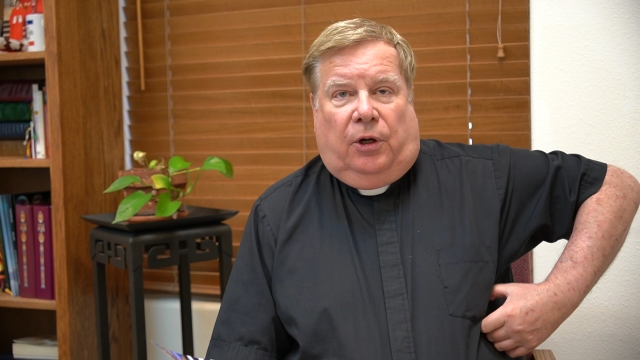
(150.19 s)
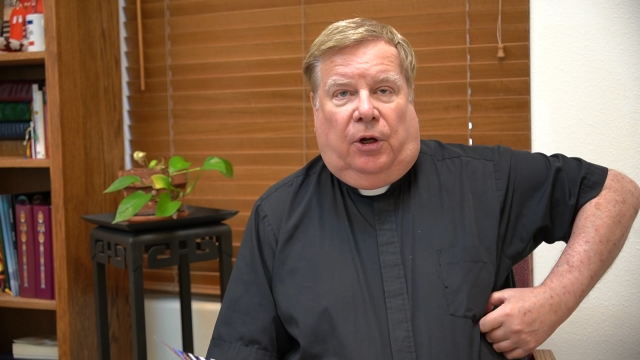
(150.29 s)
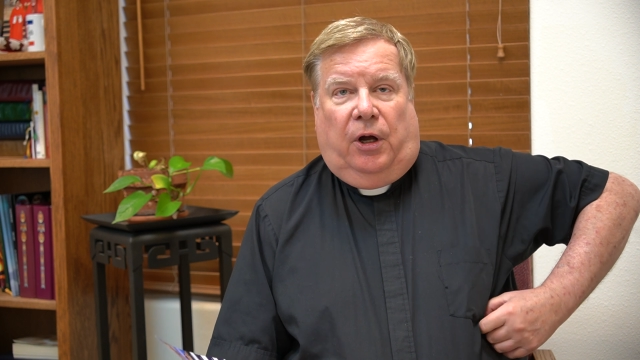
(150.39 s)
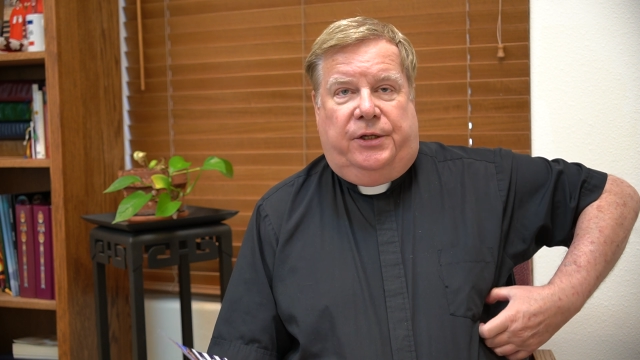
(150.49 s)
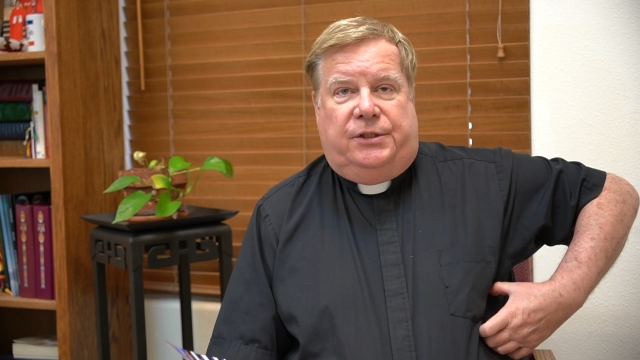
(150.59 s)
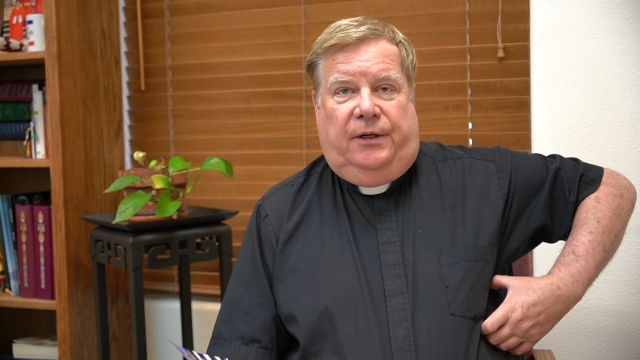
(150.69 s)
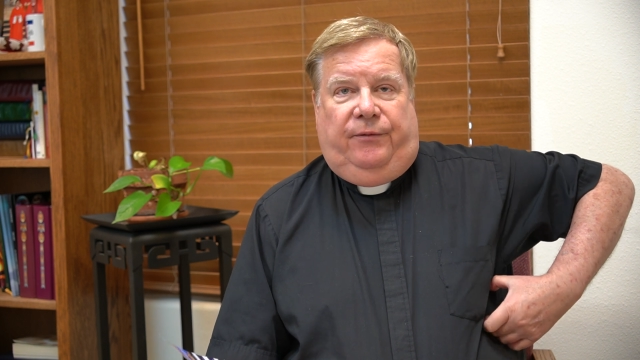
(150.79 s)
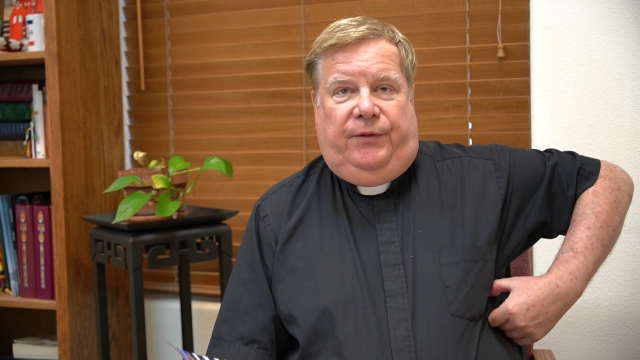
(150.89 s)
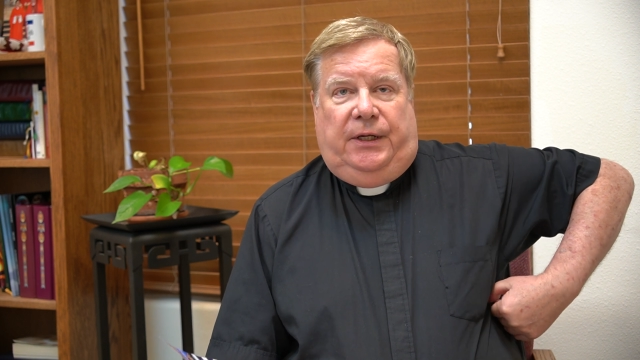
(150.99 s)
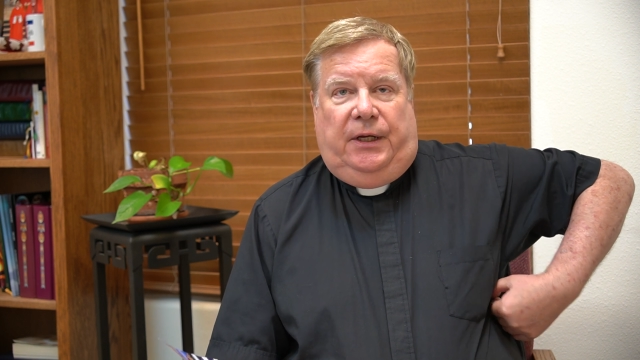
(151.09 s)
cost
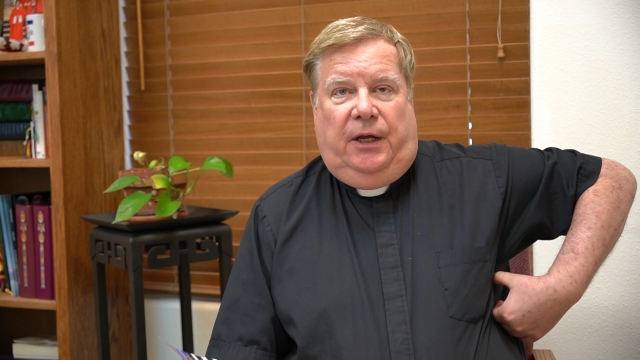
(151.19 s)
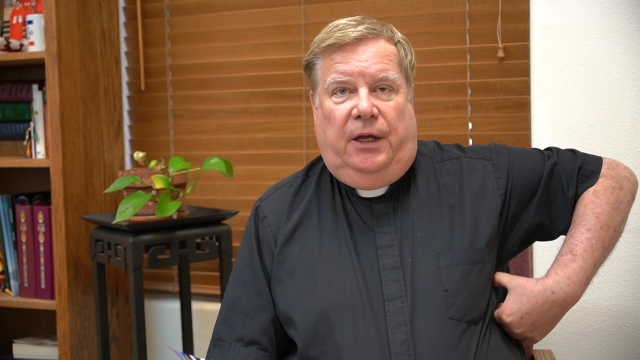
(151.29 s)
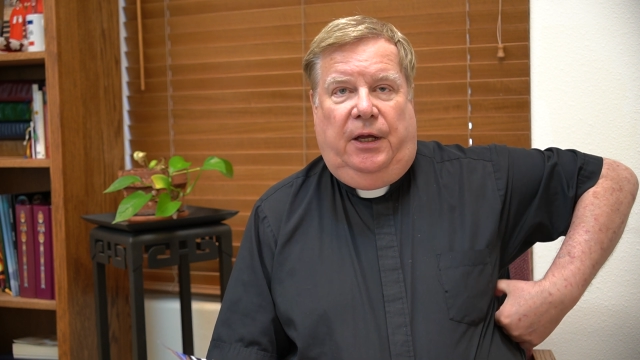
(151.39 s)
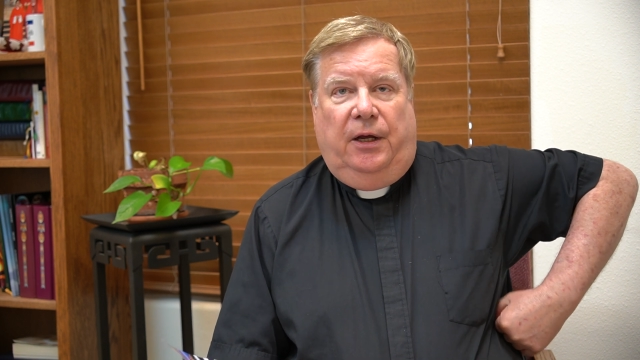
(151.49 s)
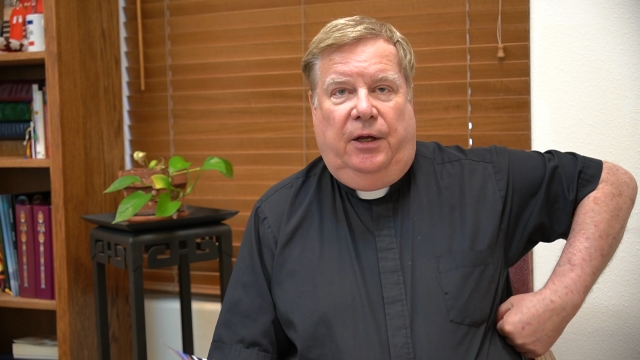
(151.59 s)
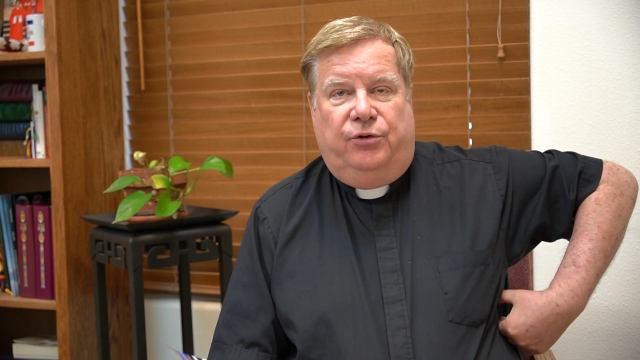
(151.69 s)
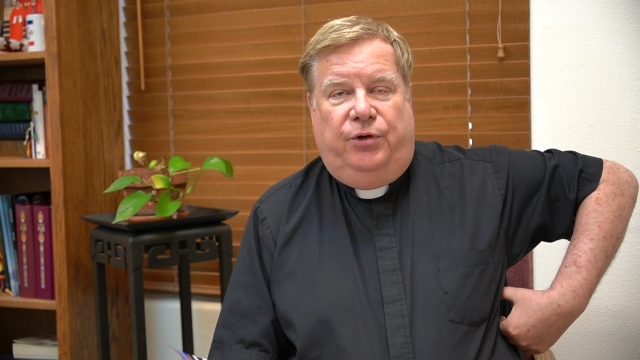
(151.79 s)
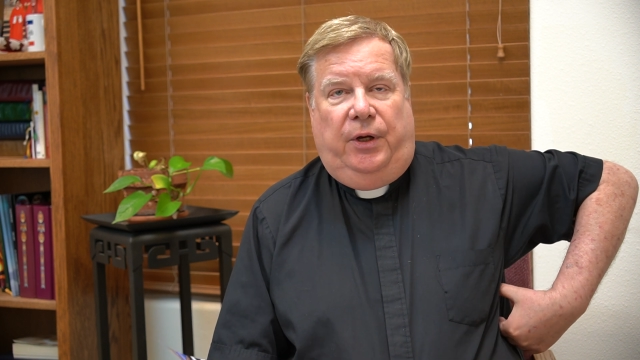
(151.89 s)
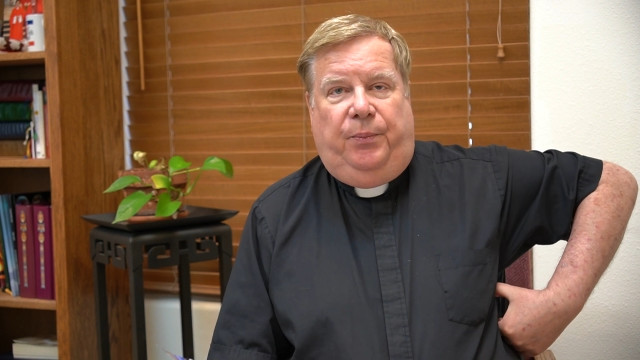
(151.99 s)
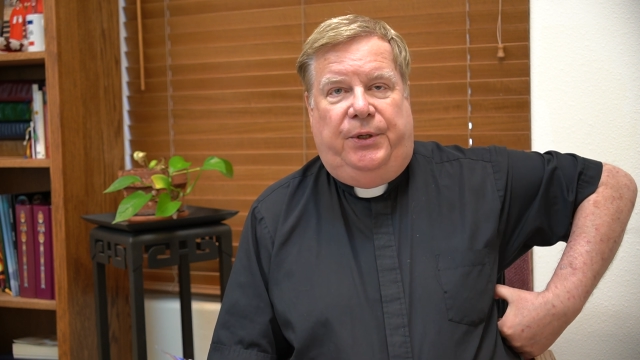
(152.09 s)
of the
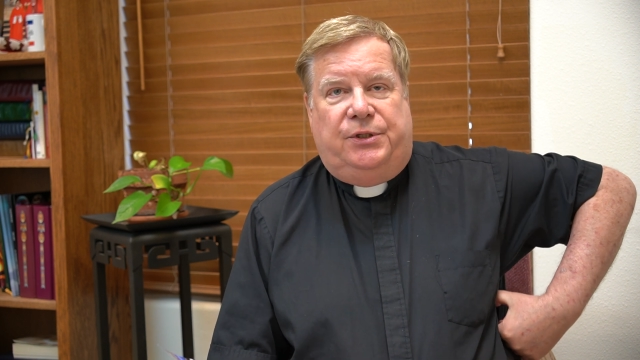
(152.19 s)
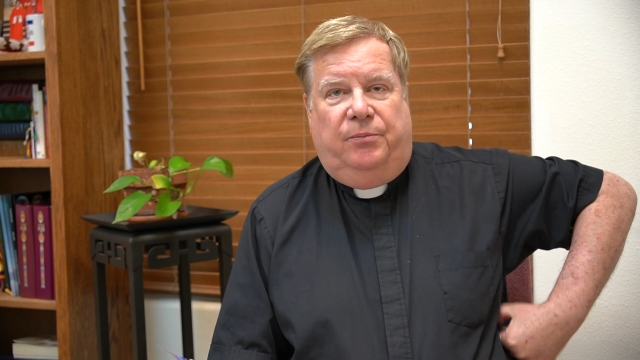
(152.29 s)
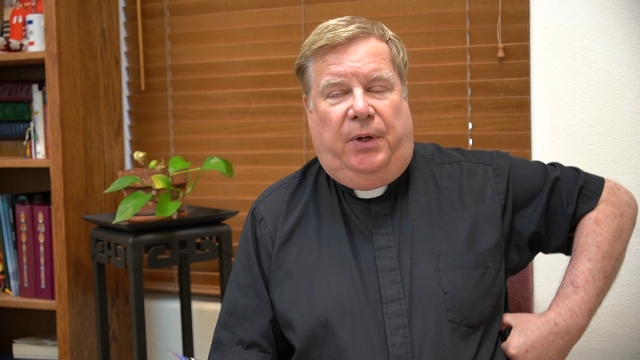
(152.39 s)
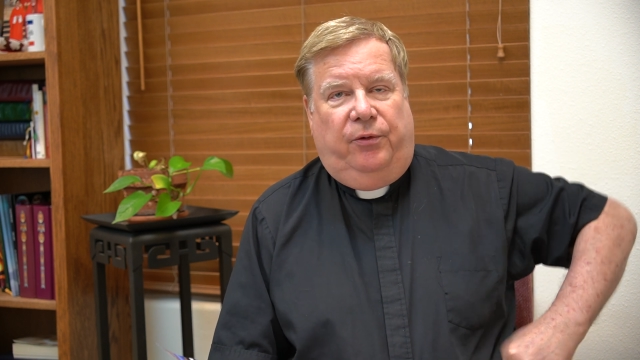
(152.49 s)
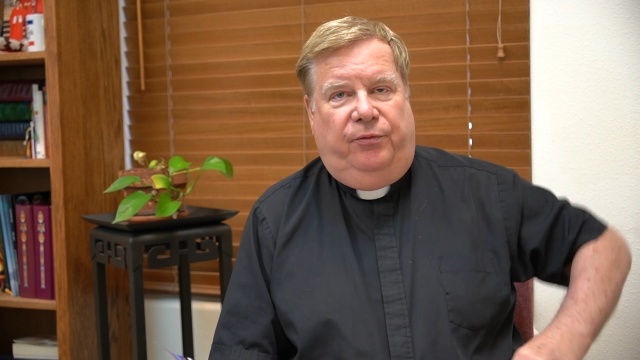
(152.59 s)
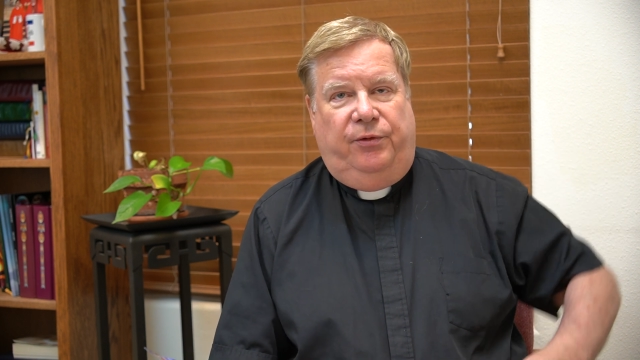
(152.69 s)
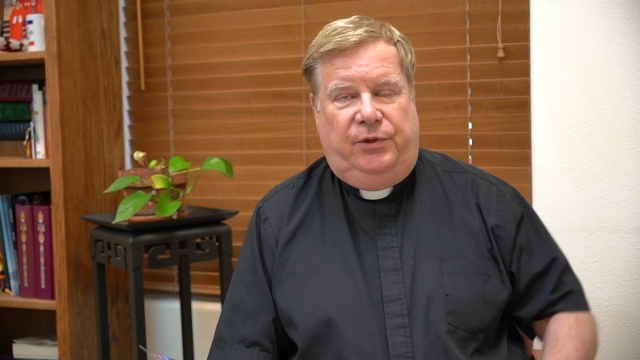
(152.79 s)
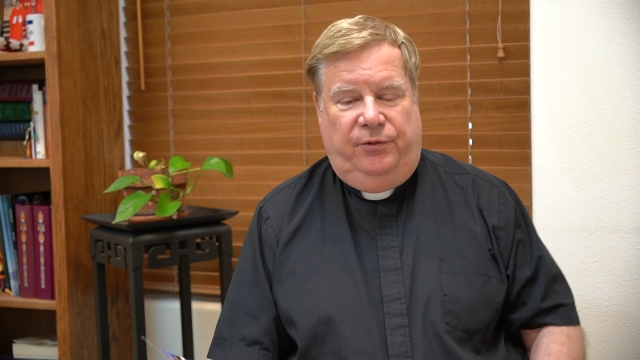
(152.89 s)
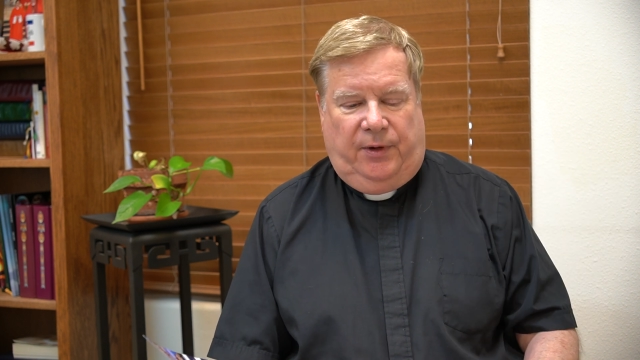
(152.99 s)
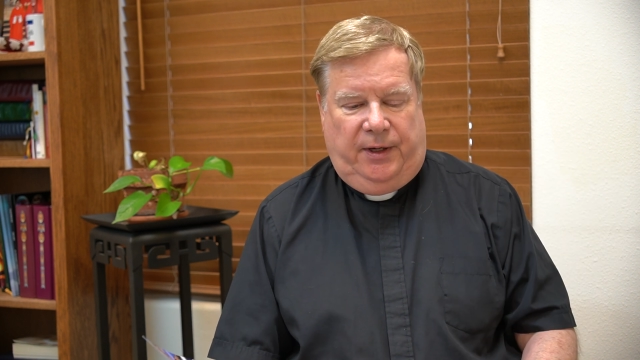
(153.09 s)
trip is about
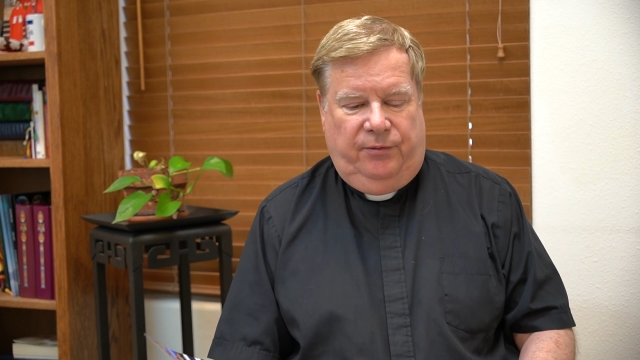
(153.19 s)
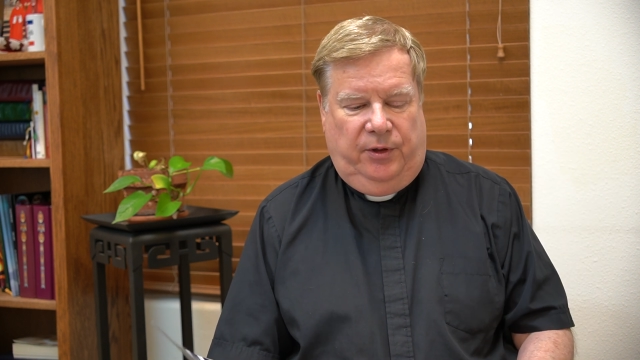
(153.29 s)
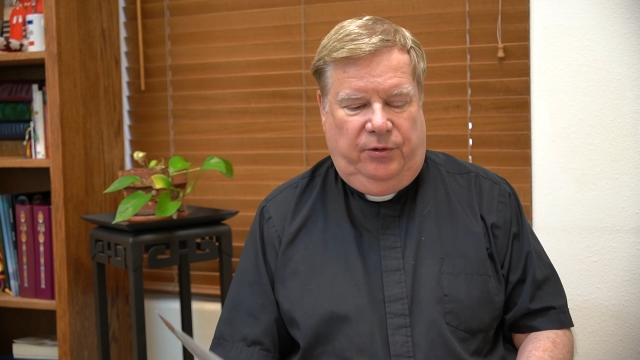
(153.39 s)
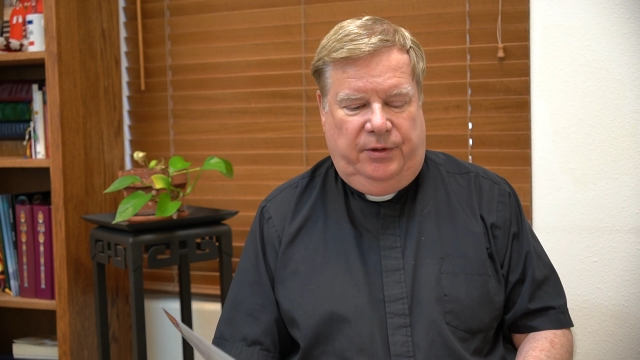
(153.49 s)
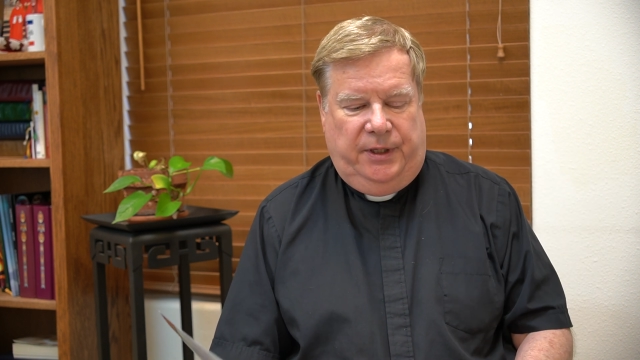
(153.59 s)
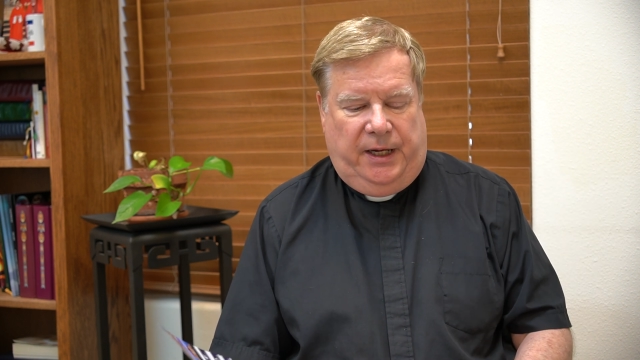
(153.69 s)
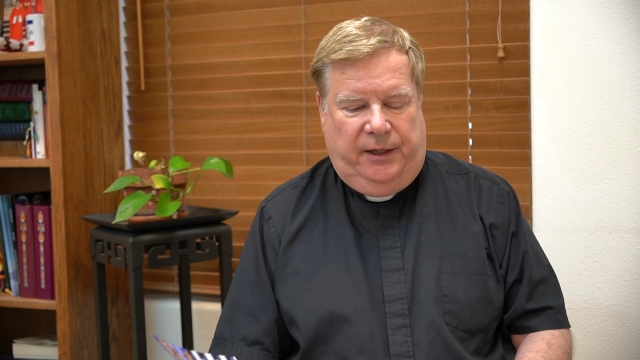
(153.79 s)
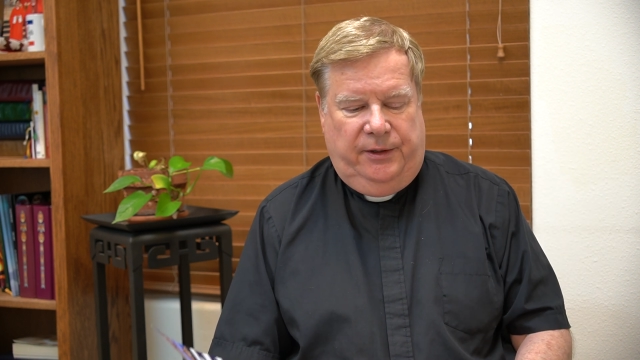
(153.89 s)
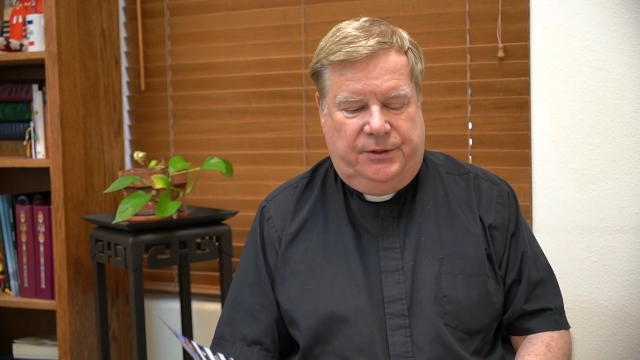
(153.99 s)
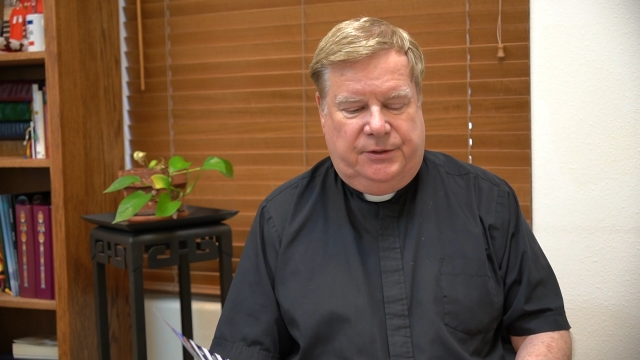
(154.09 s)

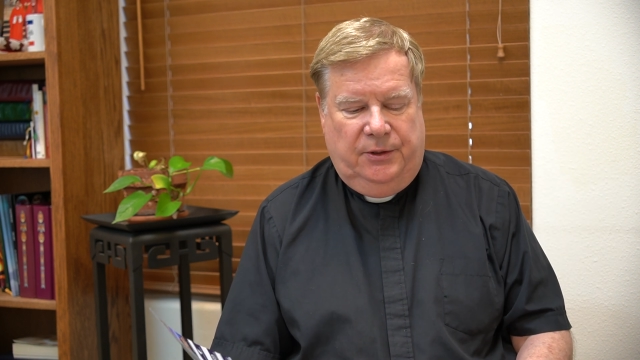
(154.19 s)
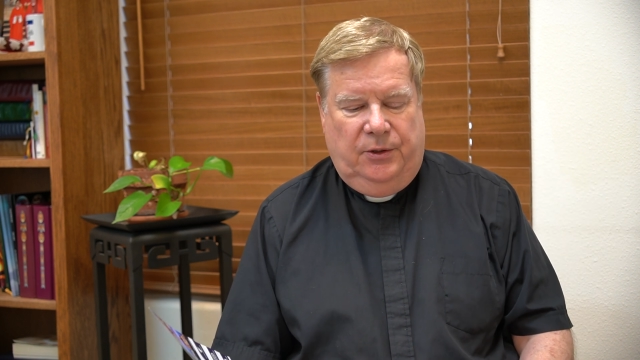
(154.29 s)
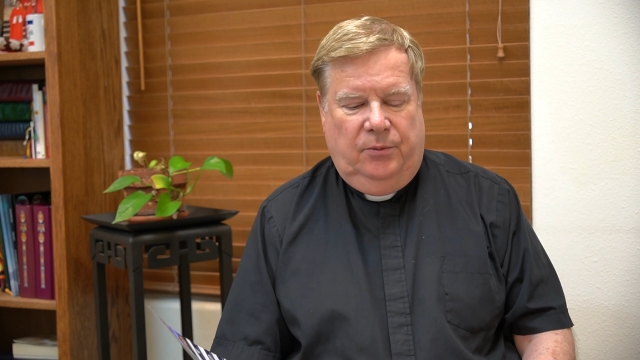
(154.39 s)
$5,500,